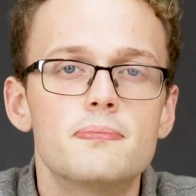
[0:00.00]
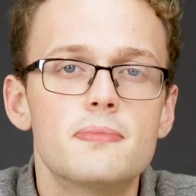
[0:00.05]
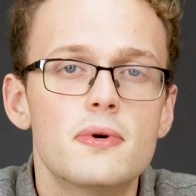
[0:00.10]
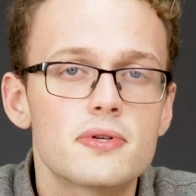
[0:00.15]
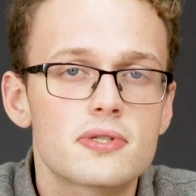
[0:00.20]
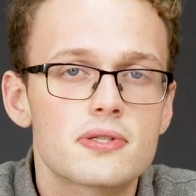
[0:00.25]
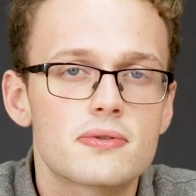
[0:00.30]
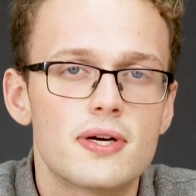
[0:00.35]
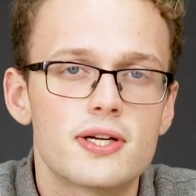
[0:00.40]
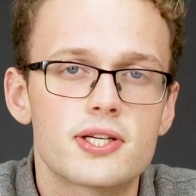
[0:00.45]

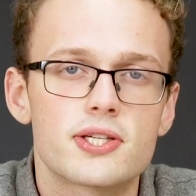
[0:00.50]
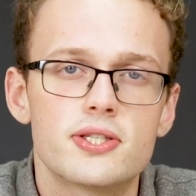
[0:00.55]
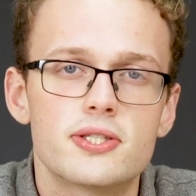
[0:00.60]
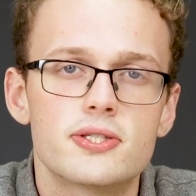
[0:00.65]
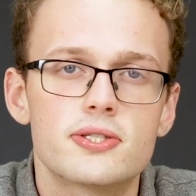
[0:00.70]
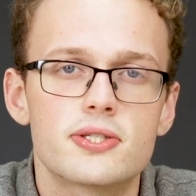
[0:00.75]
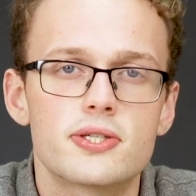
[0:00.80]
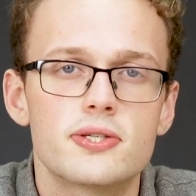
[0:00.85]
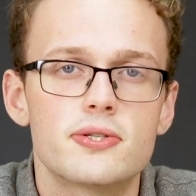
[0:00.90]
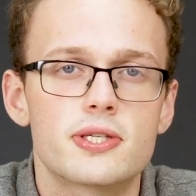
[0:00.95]
Most
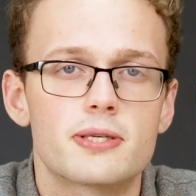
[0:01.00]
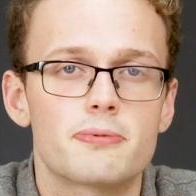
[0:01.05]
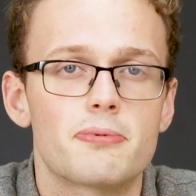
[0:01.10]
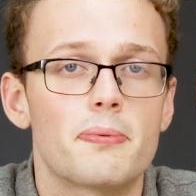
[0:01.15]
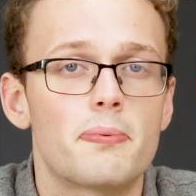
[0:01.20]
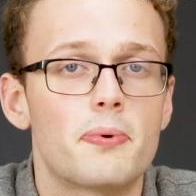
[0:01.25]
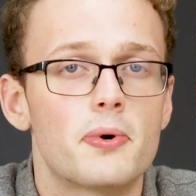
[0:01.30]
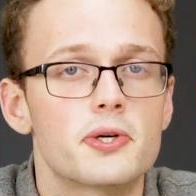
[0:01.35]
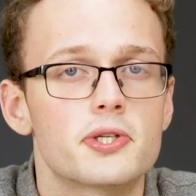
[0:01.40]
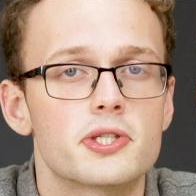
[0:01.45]
questions using
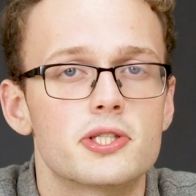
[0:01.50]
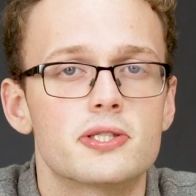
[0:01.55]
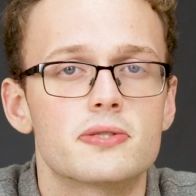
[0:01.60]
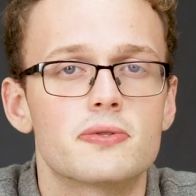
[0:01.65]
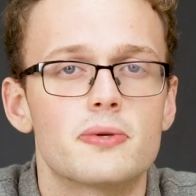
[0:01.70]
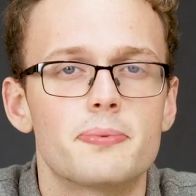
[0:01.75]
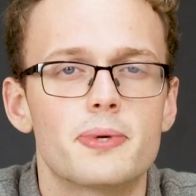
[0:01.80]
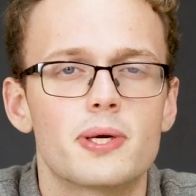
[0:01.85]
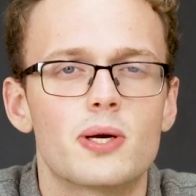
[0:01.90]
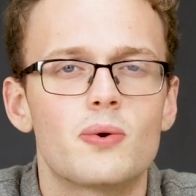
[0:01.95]
proportions
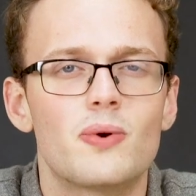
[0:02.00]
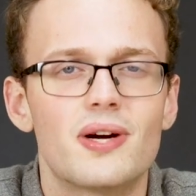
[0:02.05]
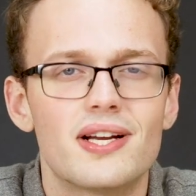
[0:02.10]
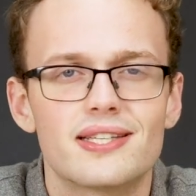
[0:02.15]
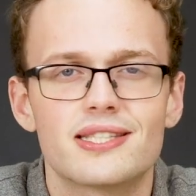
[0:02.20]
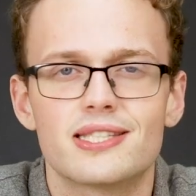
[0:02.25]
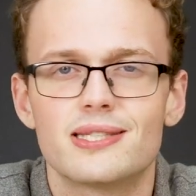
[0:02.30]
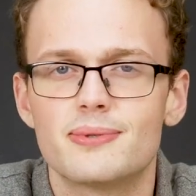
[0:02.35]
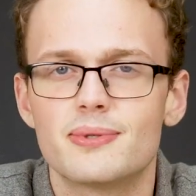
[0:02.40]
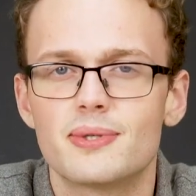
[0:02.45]
will be
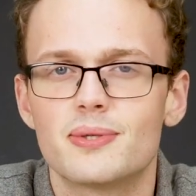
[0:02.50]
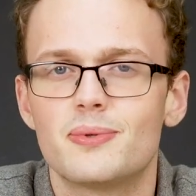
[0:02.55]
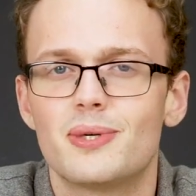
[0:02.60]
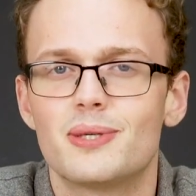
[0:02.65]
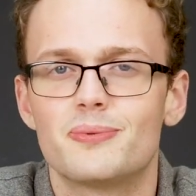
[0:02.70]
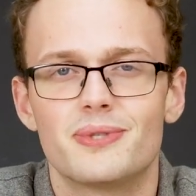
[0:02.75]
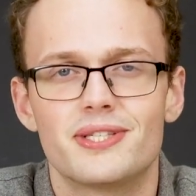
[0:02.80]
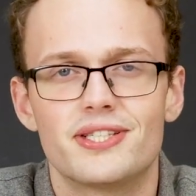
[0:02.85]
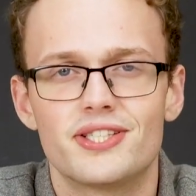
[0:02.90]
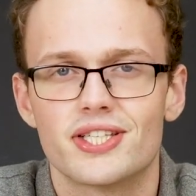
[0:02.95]
quite similar to
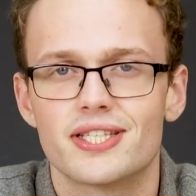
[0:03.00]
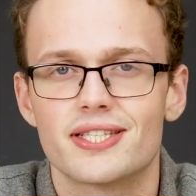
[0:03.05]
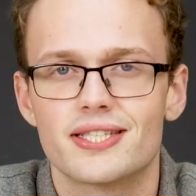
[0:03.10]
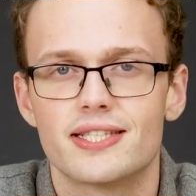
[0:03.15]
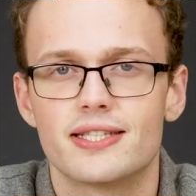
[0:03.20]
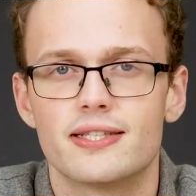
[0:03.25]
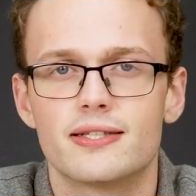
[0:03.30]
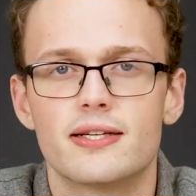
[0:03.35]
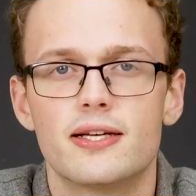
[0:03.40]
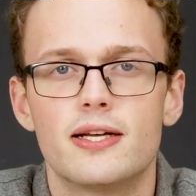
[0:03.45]
one we just
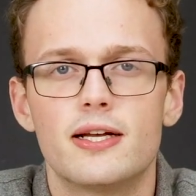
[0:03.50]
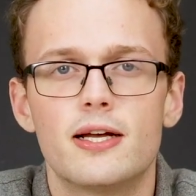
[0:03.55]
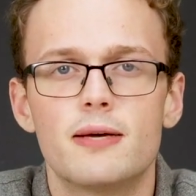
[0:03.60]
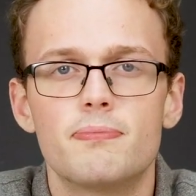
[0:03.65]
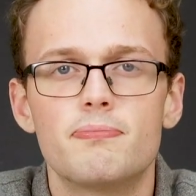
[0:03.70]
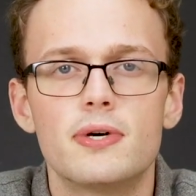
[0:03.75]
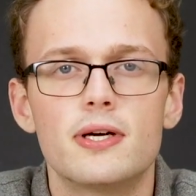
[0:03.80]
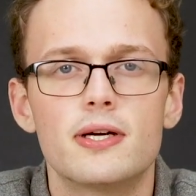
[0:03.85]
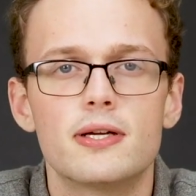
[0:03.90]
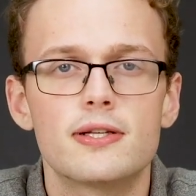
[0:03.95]
did,
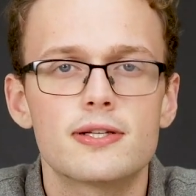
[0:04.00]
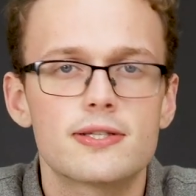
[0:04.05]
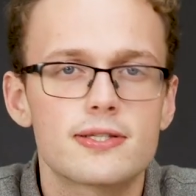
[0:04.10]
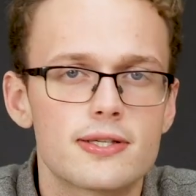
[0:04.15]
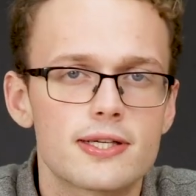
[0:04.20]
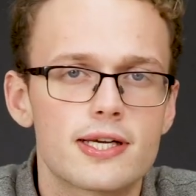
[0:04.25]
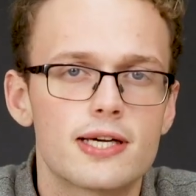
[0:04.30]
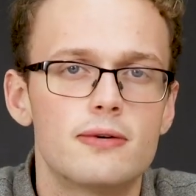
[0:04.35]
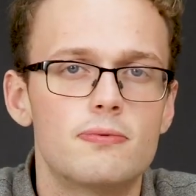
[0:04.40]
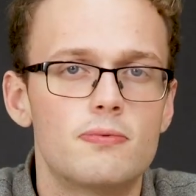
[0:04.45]
but let's
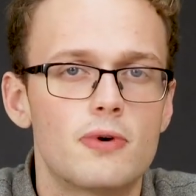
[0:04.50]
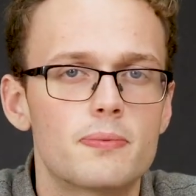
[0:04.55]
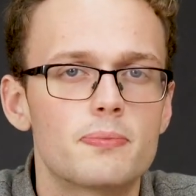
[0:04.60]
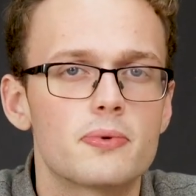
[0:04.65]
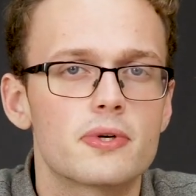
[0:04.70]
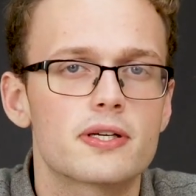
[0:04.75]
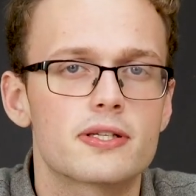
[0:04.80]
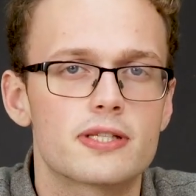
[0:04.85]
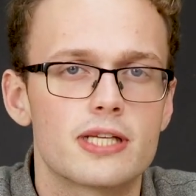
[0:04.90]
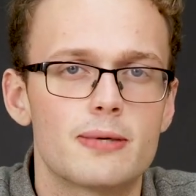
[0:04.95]
look at one
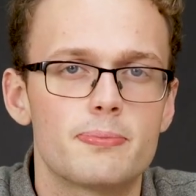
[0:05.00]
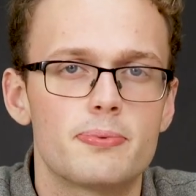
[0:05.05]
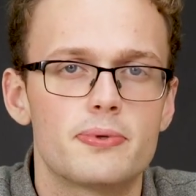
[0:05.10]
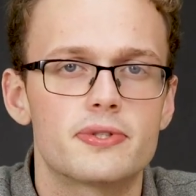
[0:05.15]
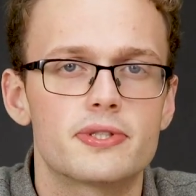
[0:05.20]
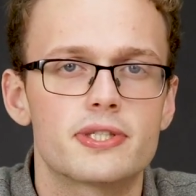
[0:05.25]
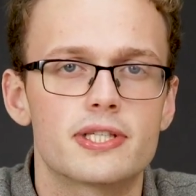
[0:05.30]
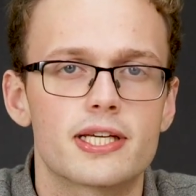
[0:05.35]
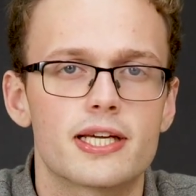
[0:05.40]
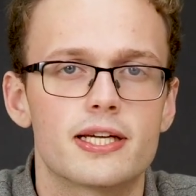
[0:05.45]
more
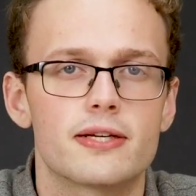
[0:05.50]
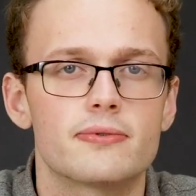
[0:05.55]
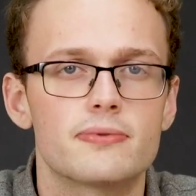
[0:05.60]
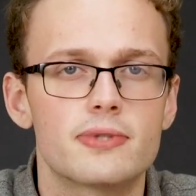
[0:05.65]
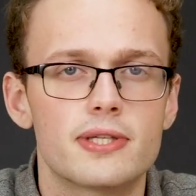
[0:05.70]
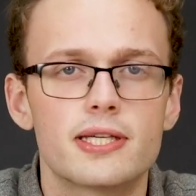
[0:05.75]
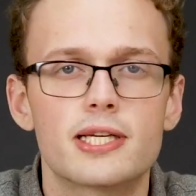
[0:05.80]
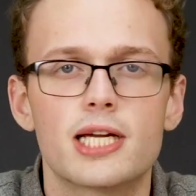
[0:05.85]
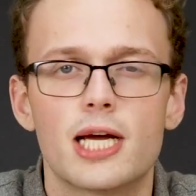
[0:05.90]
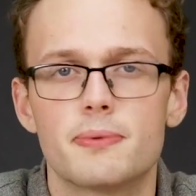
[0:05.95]
example to get
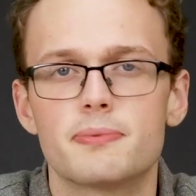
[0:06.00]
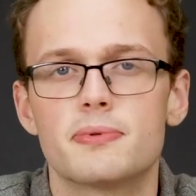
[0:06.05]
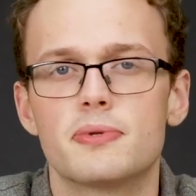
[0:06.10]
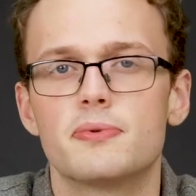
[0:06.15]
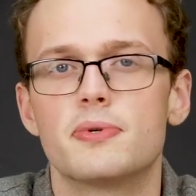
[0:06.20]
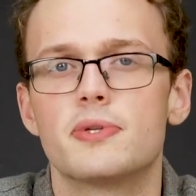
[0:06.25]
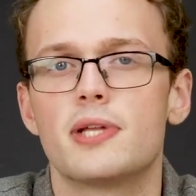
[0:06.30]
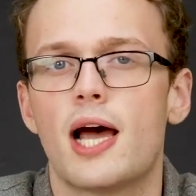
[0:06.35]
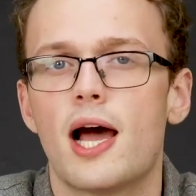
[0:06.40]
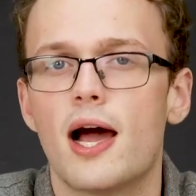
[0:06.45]
really
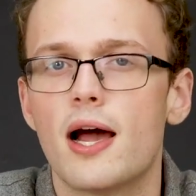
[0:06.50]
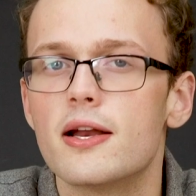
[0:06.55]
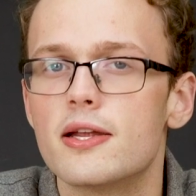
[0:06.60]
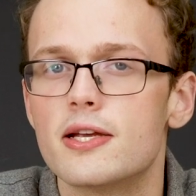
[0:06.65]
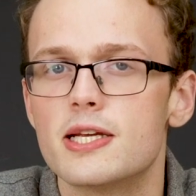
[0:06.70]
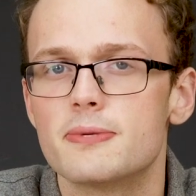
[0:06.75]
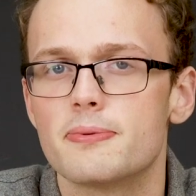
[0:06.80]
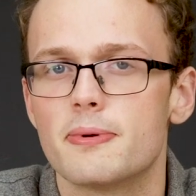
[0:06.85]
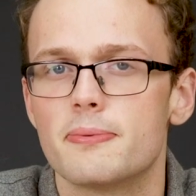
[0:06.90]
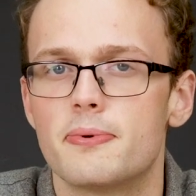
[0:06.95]
comfortable with how to
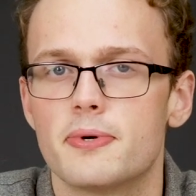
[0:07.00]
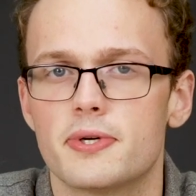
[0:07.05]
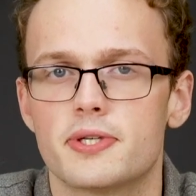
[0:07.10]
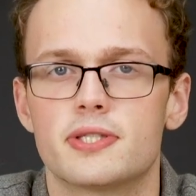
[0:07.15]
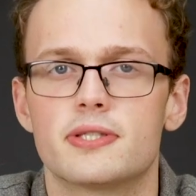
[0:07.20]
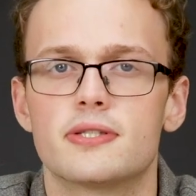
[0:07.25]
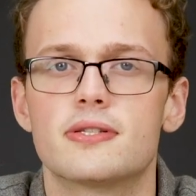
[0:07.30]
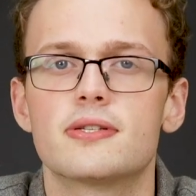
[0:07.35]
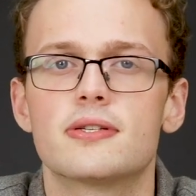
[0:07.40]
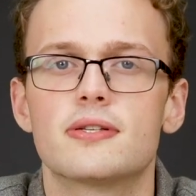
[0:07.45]
use
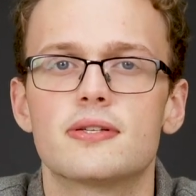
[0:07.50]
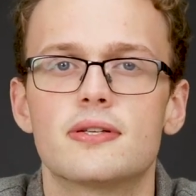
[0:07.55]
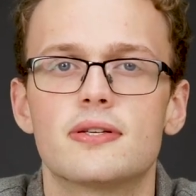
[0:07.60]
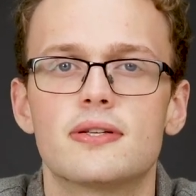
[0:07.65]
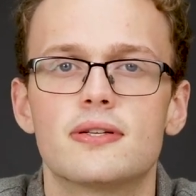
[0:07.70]
proportions.